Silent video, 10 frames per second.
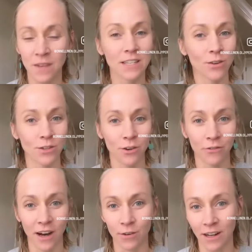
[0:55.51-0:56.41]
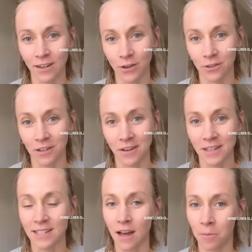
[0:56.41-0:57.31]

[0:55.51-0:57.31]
is also found in doTERRA's